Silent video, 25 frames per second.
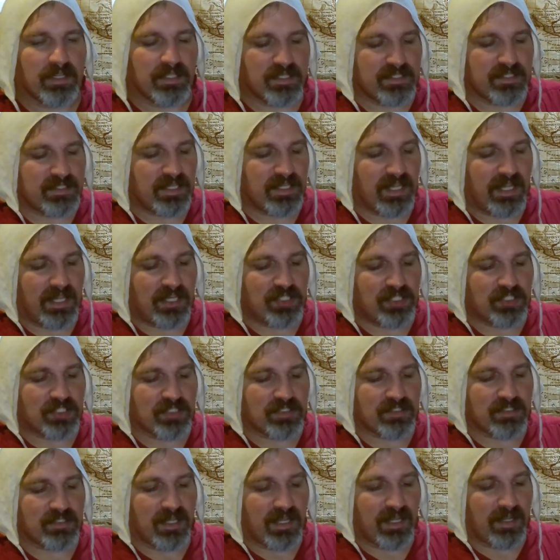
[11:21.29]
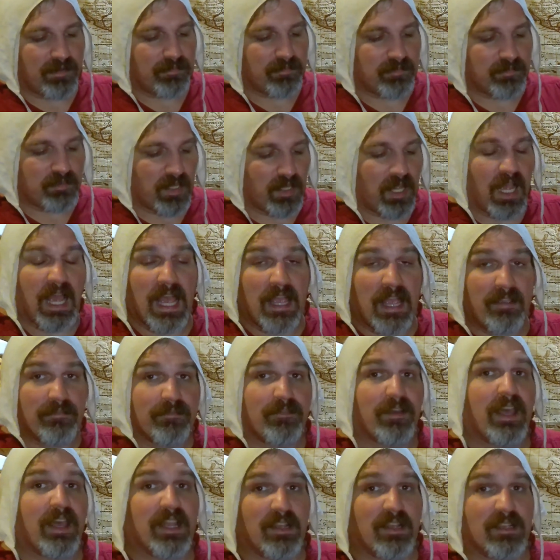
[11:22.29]
This edge is, I
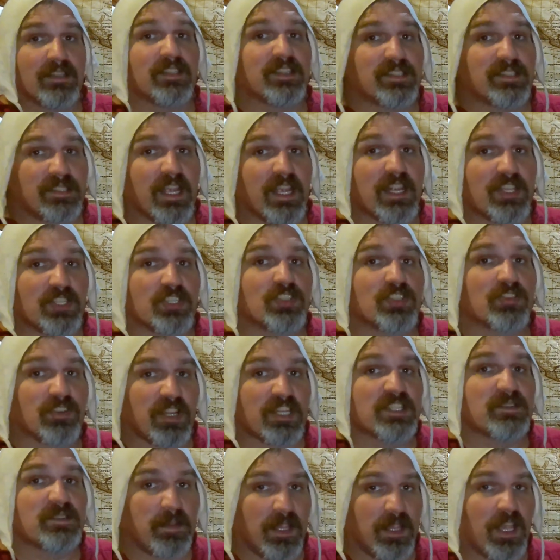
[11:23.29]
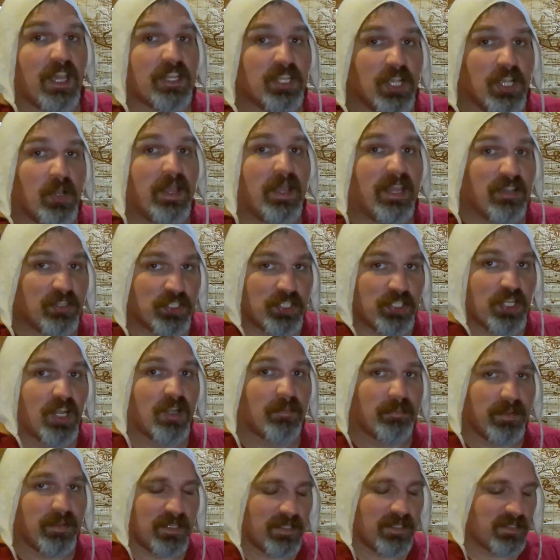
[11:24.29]
filed this edge, trust me, I know how
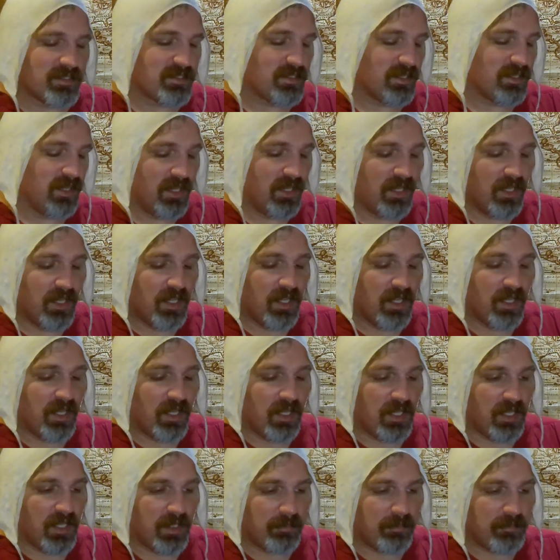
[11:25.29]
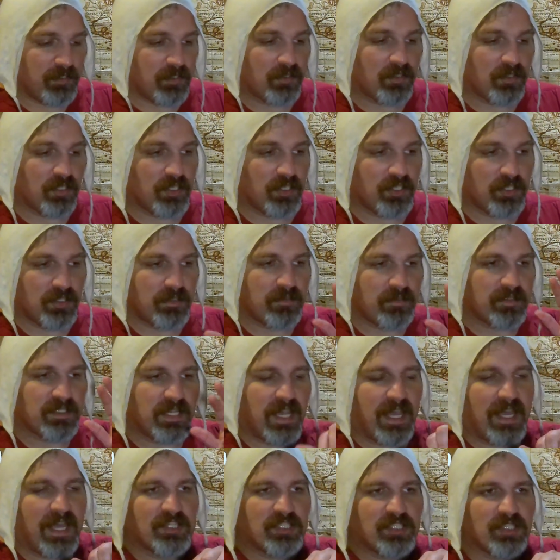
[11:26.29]
sharp it is. You can use
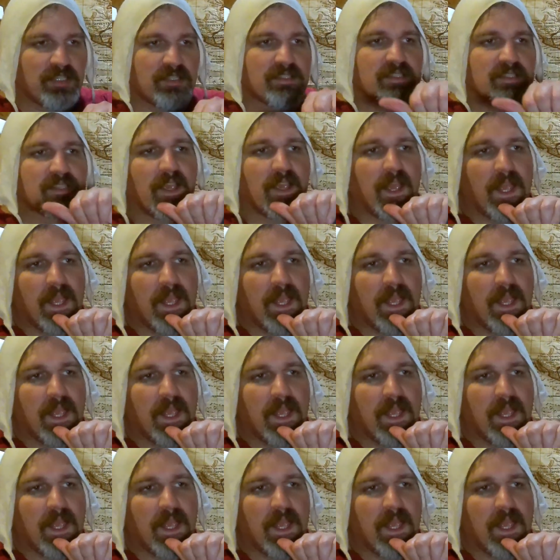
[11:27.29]
hatchets.